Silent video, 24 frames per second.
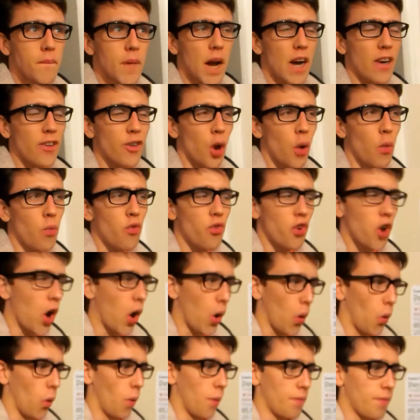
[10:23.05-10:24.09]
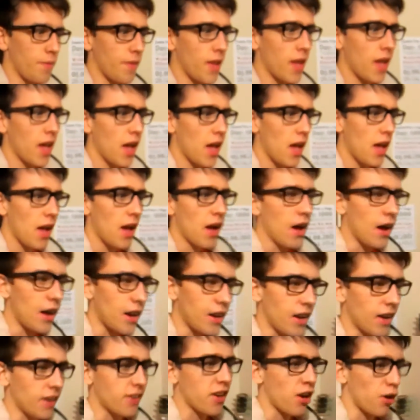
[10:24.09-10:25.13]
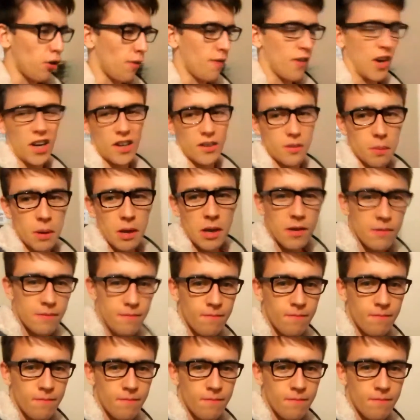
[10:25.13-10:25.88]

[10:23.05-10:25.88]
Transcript: I don't know. And that terrifies me.